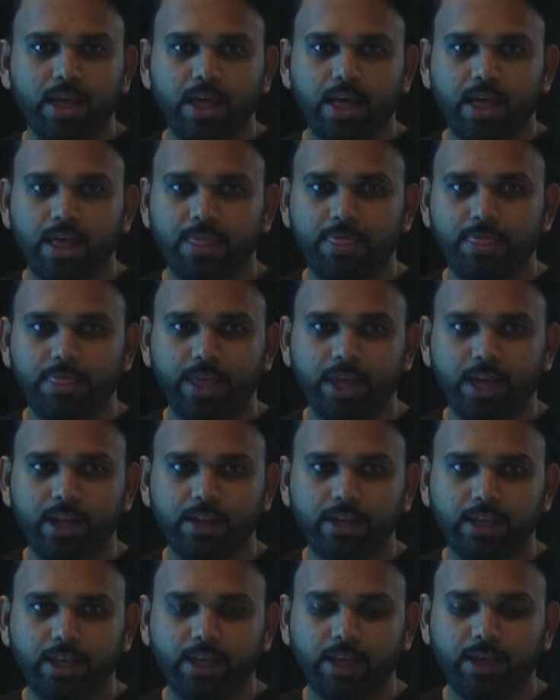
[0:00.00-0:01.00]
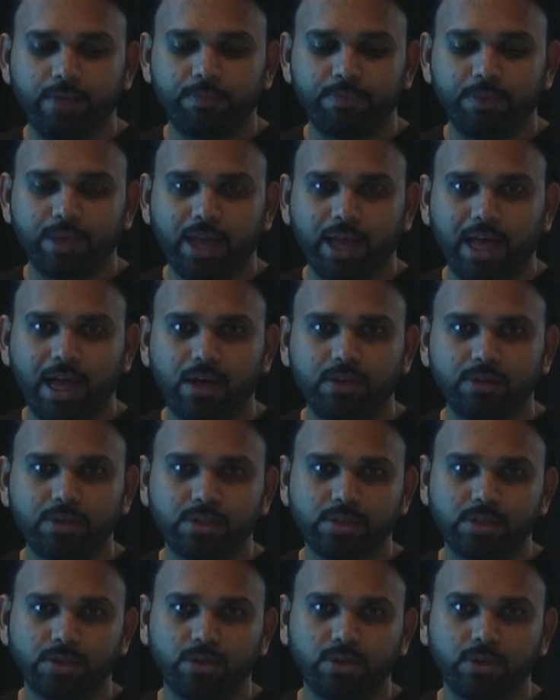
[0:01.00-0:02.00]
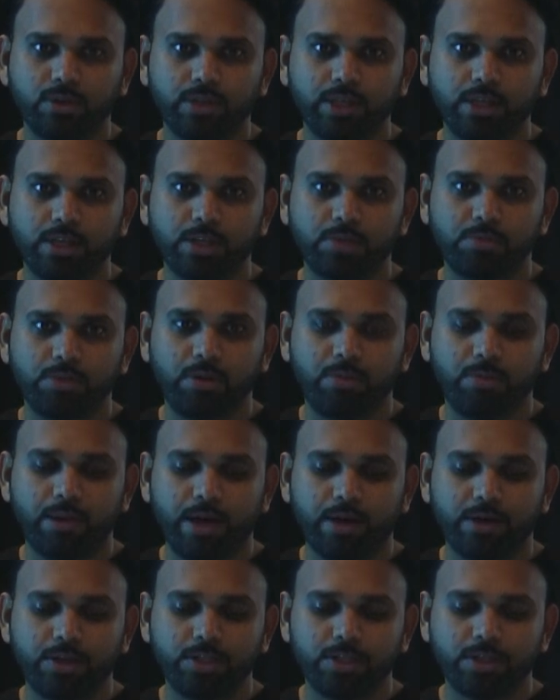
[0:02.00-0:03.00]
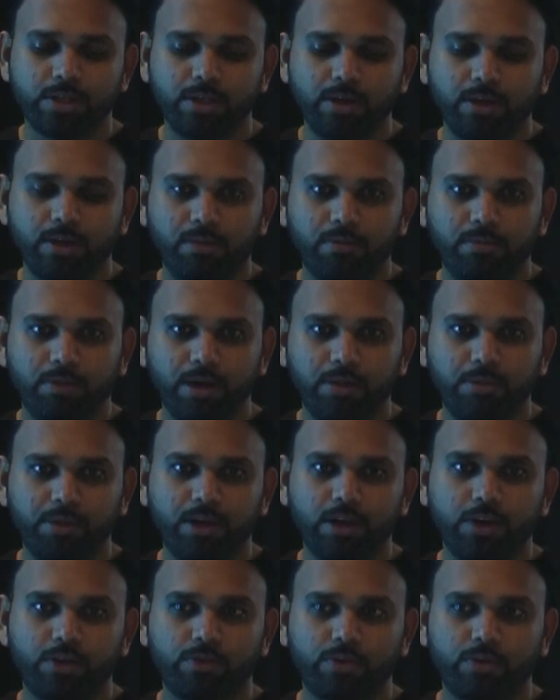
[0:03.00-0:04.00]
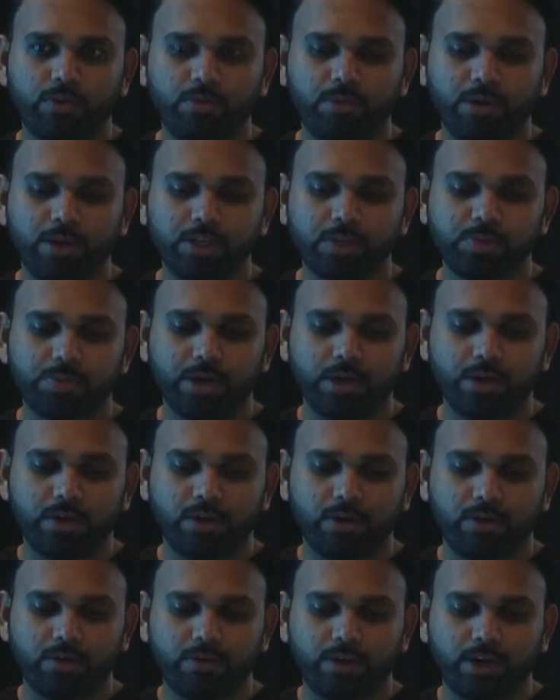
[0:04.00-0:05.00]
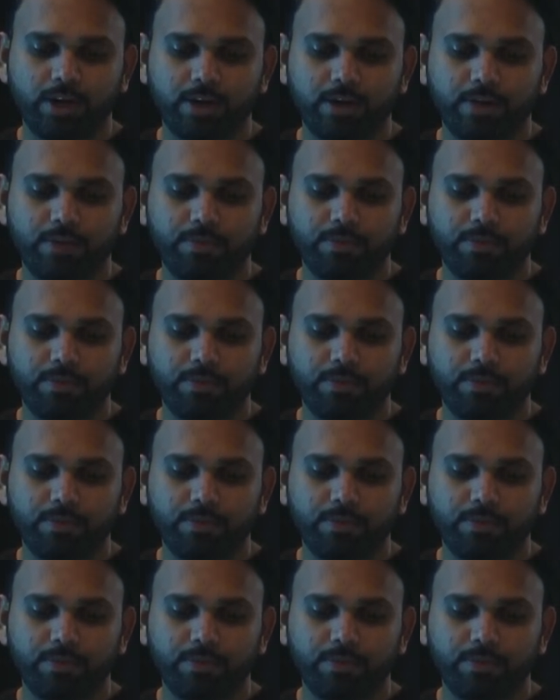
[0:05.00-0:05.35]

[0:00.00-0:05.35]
and then the how the whole thing is being managed by be controlled by a smart contract.